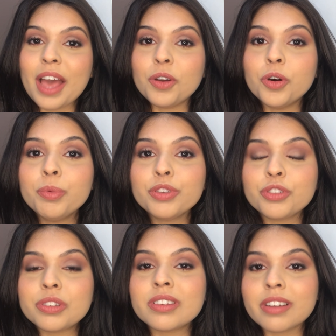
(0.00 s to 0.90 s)
I hope you
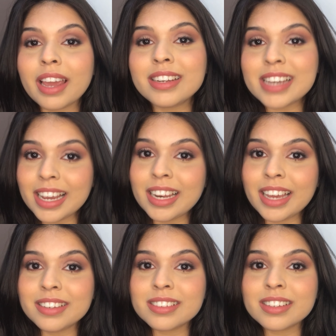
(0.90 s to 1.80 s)
choose the right
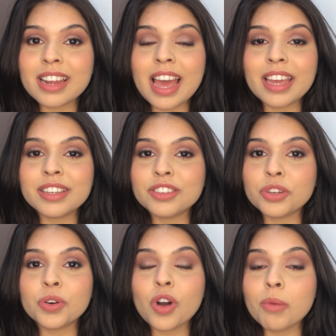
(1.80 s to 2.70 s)
highlighter, and
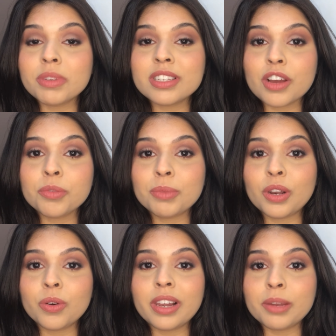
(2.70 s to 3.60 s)
you know, comment down
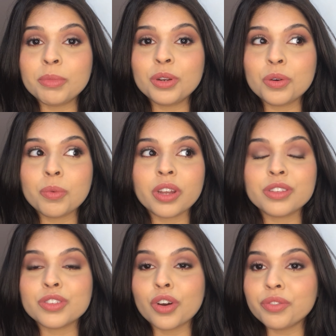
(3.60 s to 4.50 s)
below, let me know what
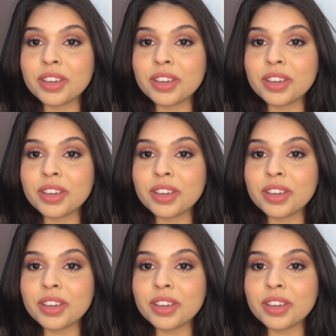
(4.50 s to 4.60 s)
is your